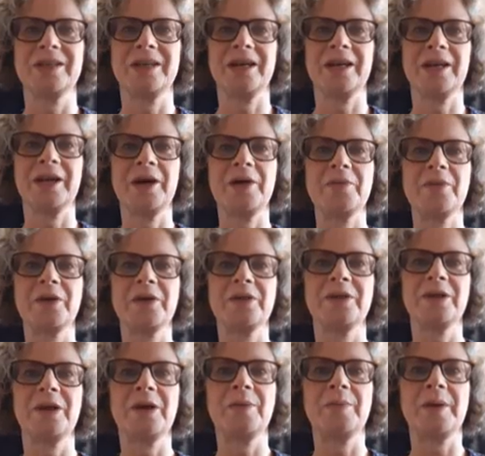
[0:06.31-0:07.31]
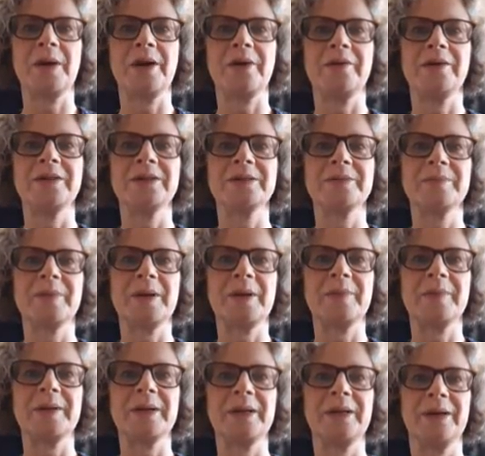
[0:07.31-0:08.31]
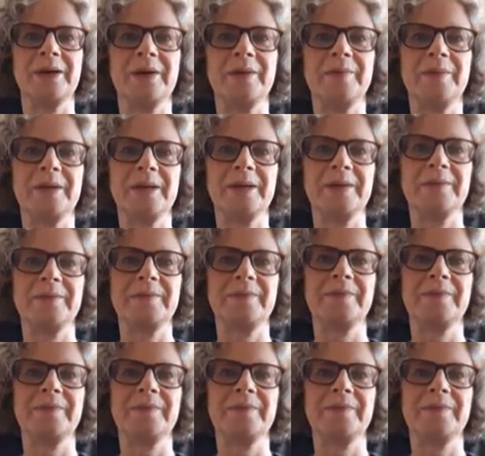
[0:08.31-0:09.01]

and I'm one of the librarians at Barbican Library,